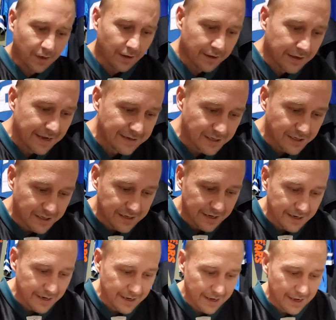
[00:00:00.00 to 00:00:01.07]
Kansas
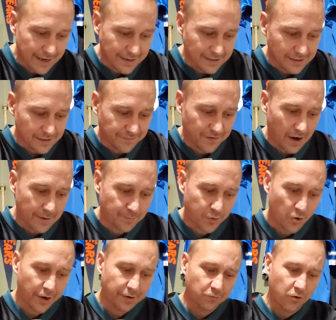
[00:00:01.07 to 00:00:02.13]
City is
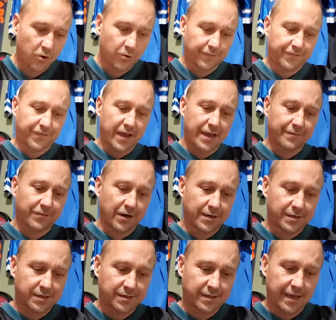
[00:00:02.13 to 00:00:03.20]
5-point road
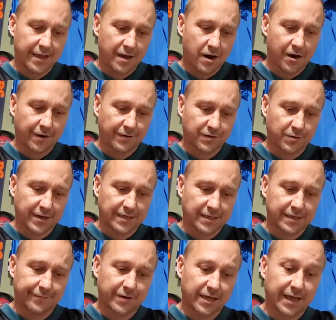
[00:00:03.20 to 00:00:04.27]
favorites. They are
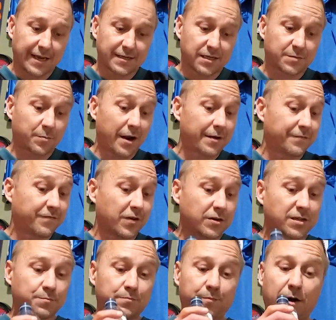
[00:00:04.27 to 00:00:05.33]
3-7 against spread
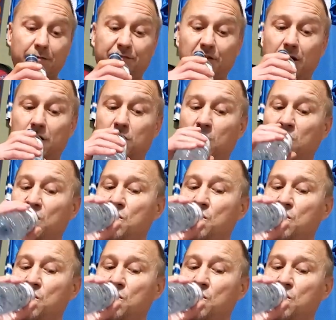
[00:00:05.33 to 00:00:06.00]
versus Buffalo.